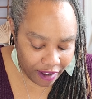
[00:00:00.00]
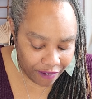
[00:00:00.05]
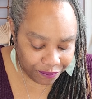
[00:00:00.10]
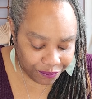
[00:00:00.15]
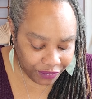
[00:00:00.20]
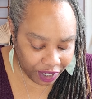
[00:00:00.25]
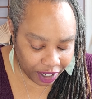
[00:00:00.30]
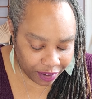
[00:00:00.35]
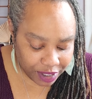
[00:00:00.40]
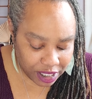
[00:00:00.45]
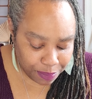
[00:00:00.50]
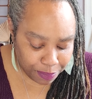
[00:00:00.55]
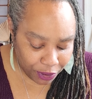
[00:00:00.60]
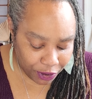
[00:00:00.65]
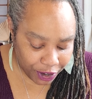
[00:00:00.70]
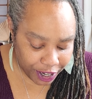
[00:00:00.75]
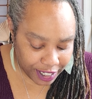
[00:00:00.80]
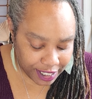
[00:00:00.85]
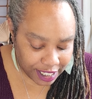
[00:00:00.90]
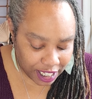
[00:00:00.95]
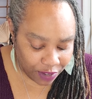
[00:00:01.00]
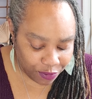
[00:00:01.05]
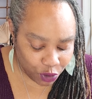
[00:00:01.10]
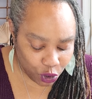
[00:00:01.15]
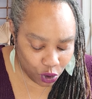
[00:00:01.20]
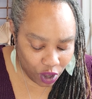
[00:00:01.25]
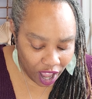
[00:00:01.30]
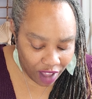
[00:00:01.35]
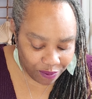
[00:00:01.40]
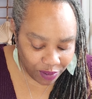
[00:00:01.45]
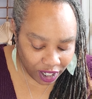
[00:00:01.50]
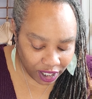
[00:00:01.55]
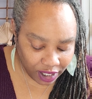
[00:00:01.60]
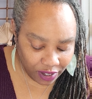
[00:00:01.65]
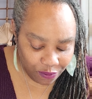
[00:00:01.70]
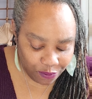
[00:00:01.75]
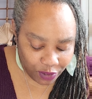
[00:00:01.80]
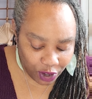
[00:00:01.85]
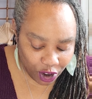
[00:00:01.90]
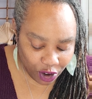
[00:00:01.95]
Fear of spirits. If you have any
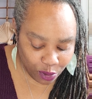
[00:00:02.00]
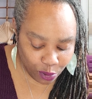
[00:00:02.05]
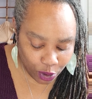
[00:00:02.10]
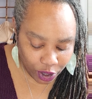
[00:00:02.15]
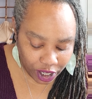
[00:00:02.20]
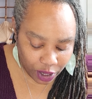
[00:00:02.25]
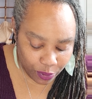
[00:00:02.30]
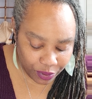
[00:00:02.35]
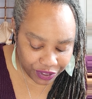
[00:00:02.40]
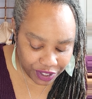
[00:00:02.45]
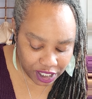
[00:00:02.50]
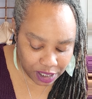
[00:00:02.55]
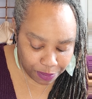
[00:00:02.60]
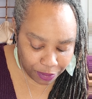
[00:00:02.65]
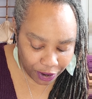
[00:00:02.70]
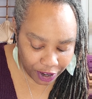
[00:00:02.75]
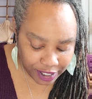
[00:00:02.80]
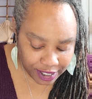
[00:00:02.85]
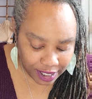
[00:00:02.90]
fear of working with the spirits,